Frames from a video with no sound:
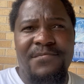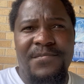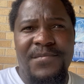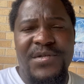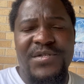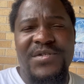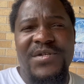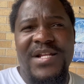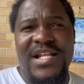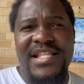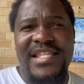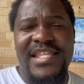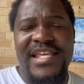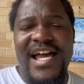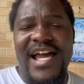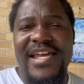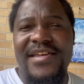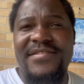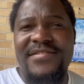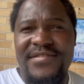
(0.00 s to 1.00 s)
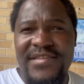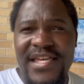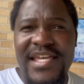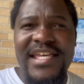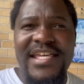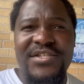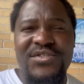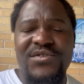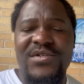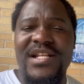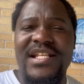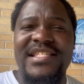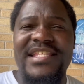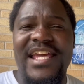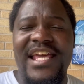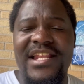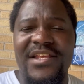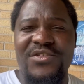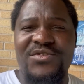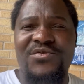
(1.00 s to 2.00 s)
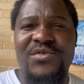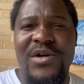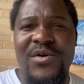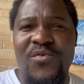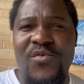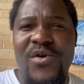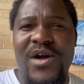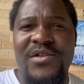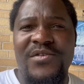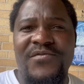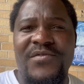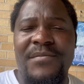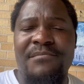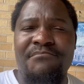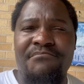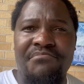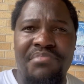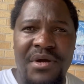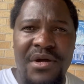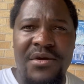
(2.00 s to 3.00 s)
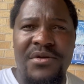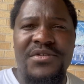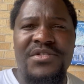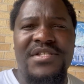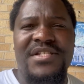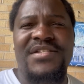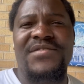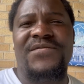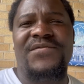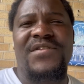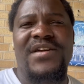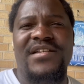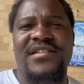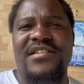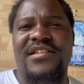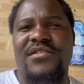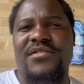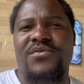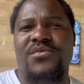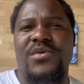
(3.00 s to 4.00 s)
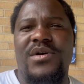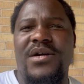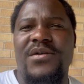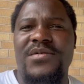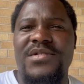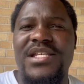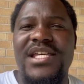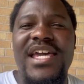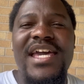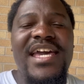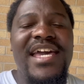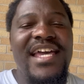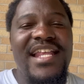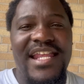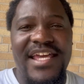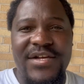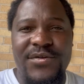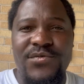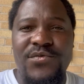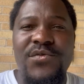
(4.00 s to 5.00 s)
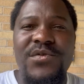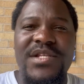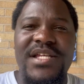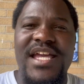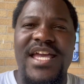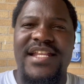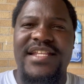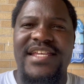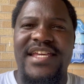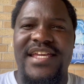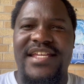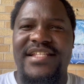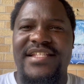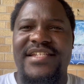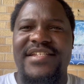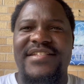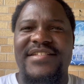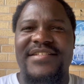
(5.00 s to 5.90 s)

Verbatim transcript: is gonna I think is gonna turn into a one of the best defender in the world. Like Rudiger did.